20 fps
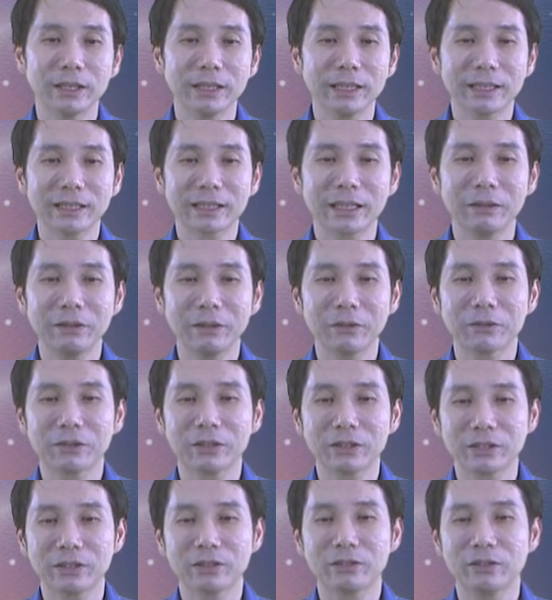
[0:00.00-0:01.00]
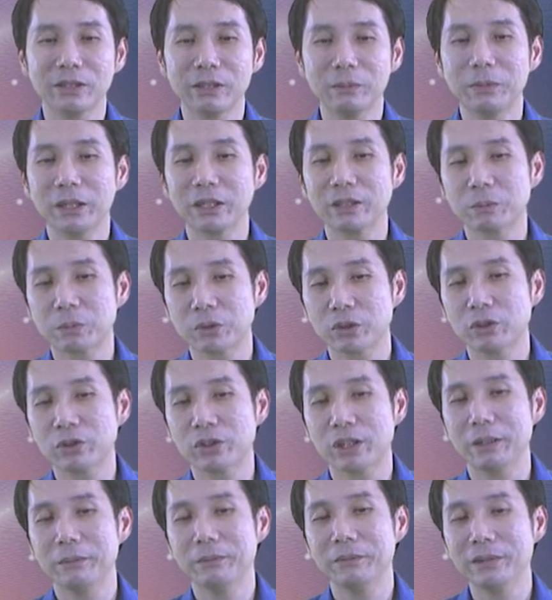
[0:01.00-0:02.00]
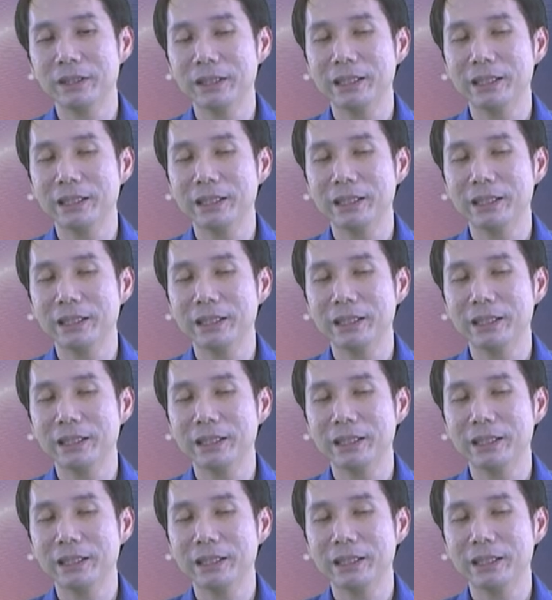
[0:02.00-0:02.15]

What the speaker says: next step of course is to debug the program.